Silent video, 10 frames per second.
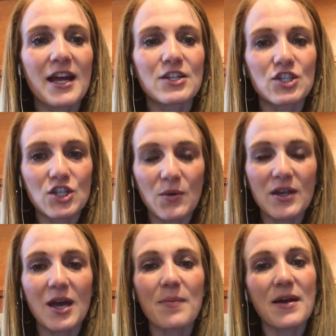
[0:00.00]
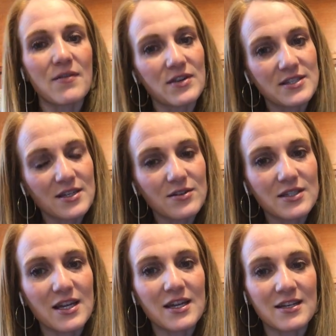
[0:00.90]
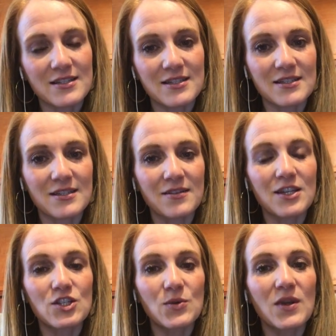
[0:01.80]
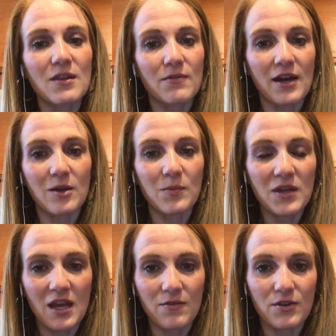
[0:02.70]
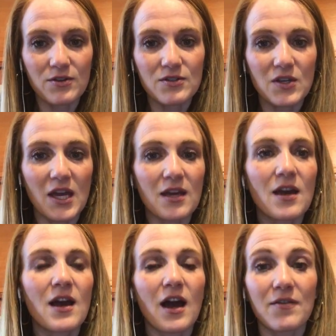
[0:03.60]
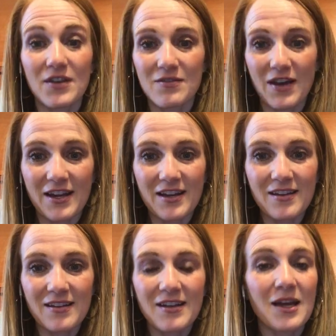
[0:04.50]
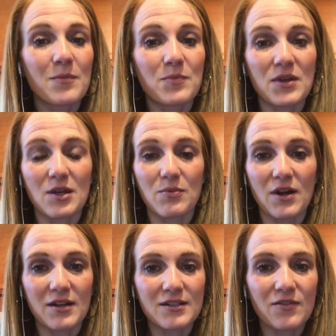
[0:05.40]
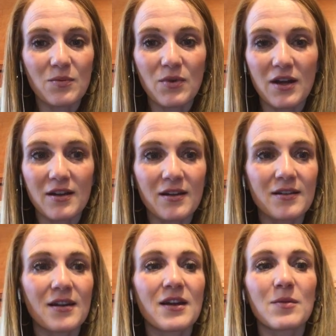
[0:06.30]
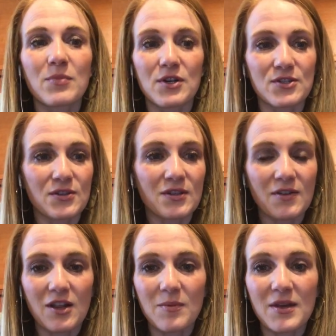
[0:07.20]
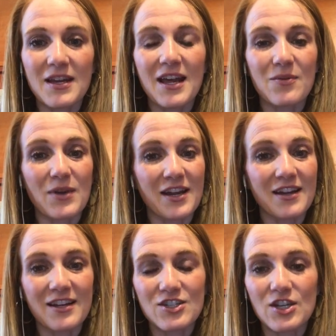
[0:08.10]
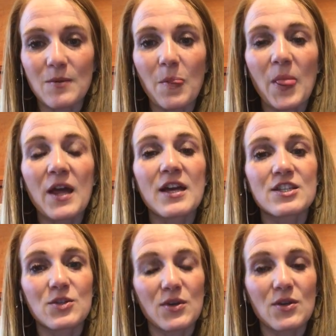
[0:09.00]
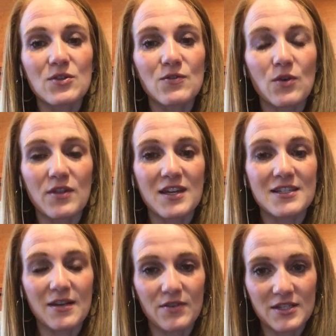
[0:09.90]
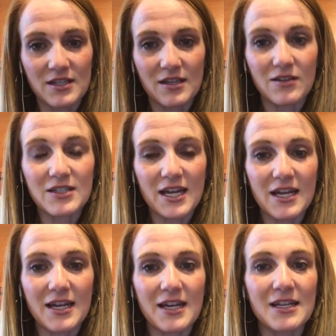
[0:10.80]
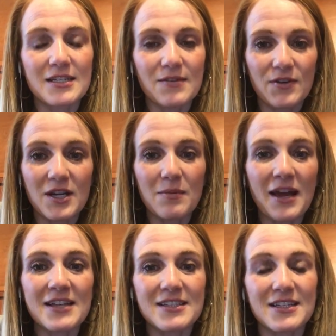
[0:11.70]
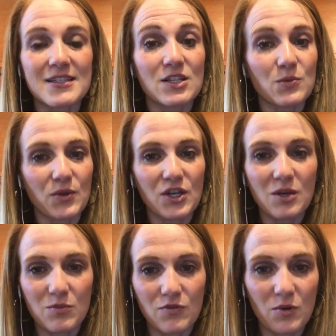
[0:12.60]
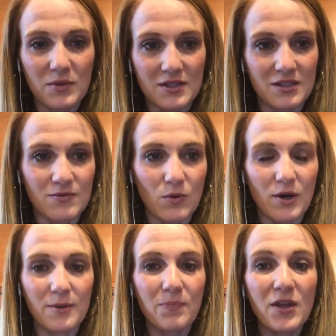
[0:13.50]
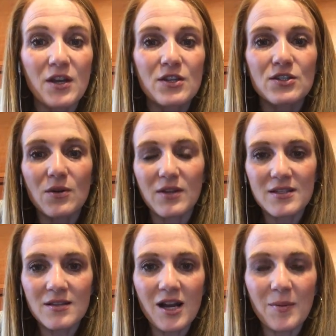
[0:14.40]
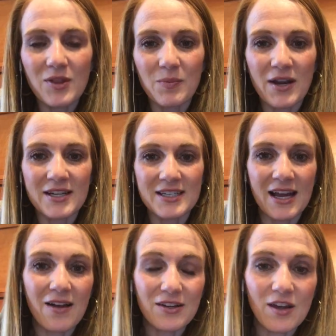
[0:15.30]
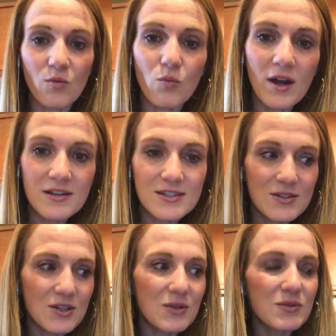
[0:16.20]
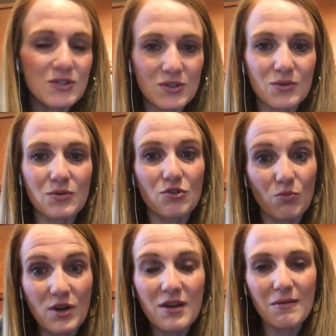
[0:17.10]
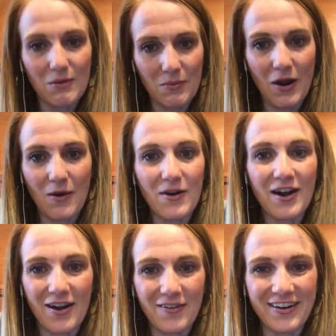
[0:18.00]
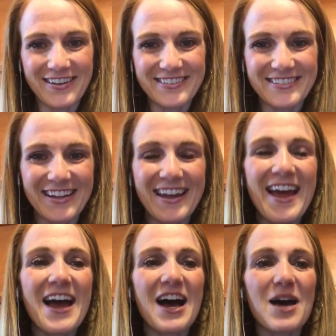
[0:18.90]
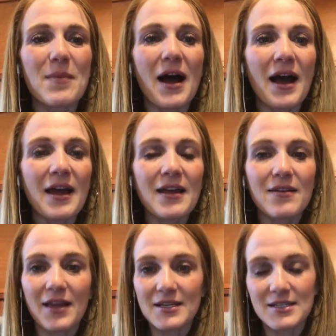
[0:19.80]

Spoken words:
It's showing up every single day, consistently doing the vital behaviors, okay, of inviting, being a product of the product, personal development, and recognition. It's doing those 4 things every single day in different capacities that's really going to move your business forward. So let's talk about the practicality of what do you do during your power hour. I like